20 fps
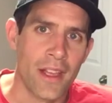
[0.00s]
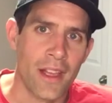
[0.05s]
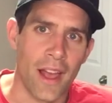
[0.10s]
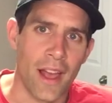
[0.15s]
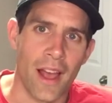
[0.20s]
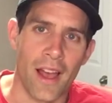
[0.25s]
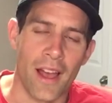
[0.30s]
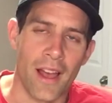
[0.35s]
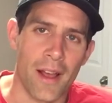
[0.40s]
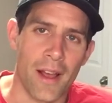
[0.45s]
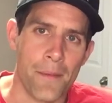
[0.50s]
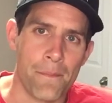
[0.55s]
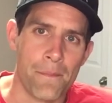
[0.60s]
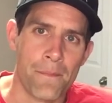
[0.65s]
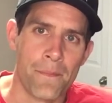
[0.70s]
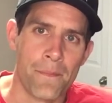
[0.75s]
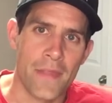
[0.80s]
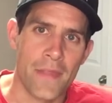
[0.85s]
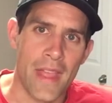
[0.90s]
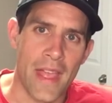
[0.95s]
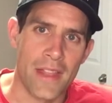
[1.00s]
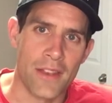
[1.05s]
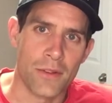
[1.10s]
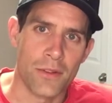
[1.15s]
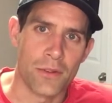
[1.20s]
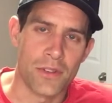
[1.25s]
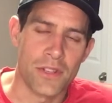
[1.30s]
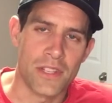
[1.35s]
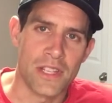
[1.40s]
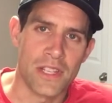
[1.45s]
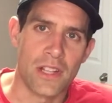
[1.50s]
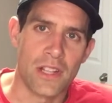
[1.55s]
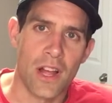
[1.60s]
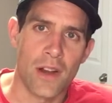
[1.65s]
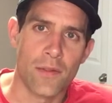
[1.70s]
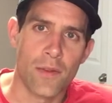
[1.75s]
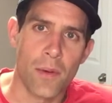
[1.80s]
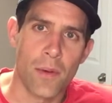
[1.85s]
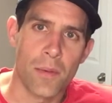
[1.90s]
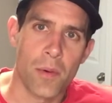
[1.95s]
And you see a lot
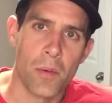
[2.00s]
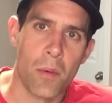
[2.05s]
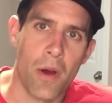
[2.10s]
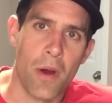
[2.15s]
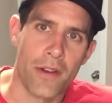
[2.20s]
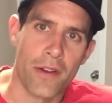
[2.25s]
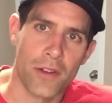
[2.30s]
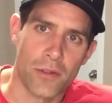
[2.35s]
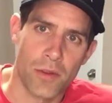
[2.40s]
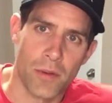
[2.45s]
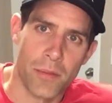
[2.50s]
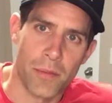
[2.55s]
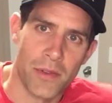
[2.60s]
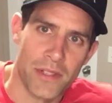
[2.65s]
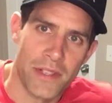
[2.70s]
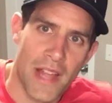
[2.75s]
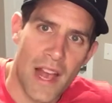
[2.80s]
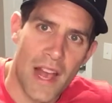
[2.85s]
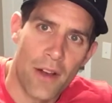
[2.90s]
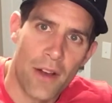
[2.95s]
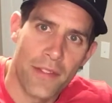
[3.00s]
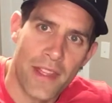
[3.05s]
of open water swimmers now,